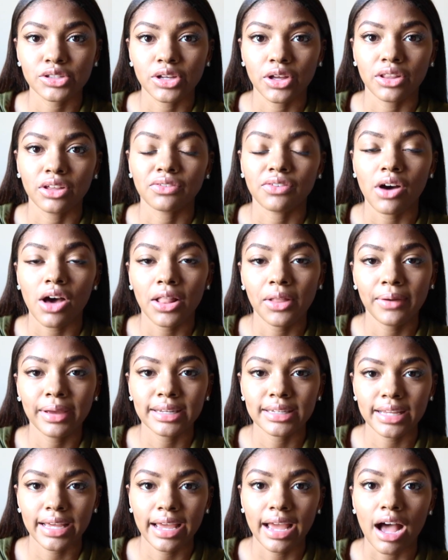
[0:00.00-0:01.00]
So the
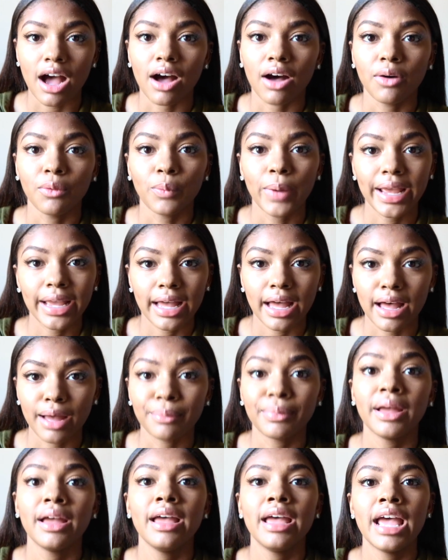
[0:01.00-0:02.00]
following day I'll wake
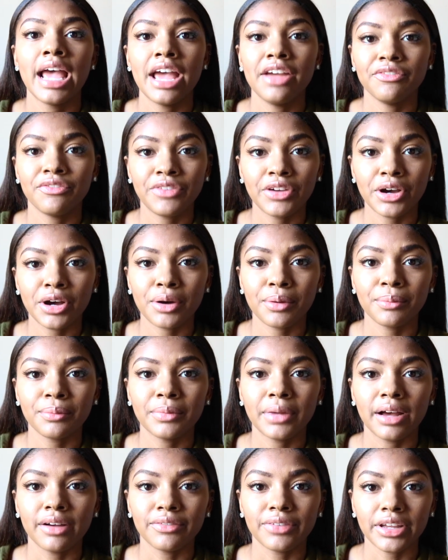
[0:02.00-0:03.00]
up and film
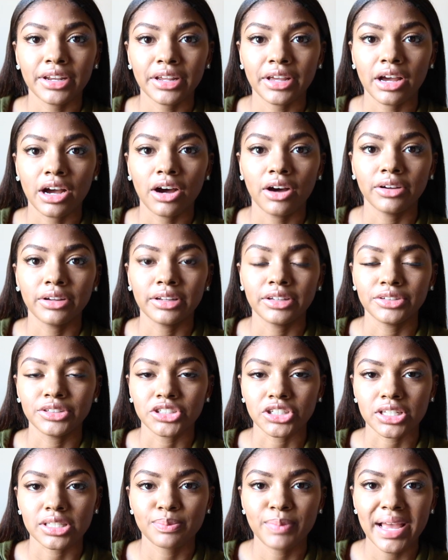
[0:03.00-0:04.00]
a video
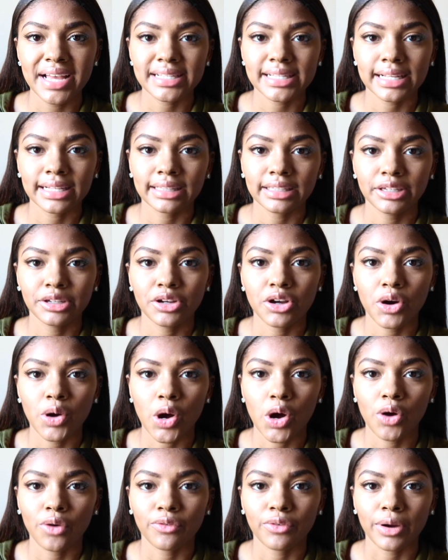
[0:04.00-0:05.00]
and just basically
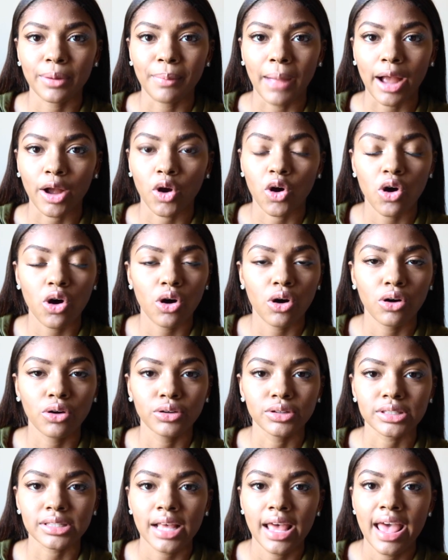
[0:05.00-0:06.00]
go over my
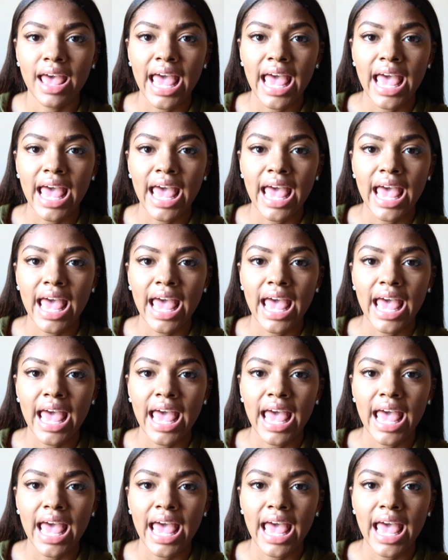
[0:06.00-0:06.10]
goals,